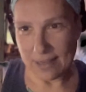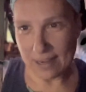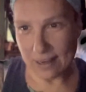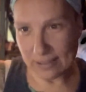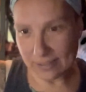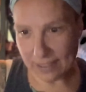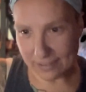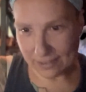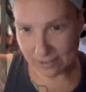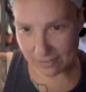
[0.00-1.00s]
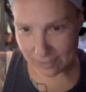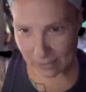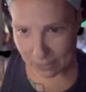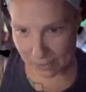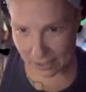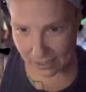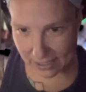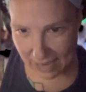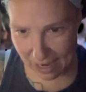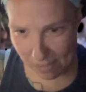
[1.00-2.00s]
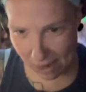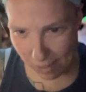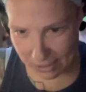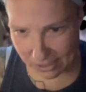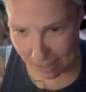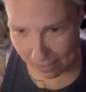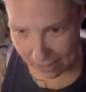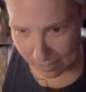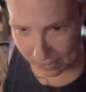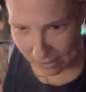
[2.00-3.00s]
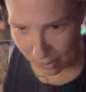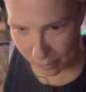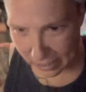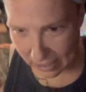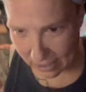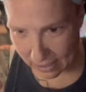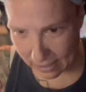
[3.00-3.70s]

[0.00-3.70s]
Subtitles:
always got stones in my pocket. Hey, Ma, what's up? How you been, homie?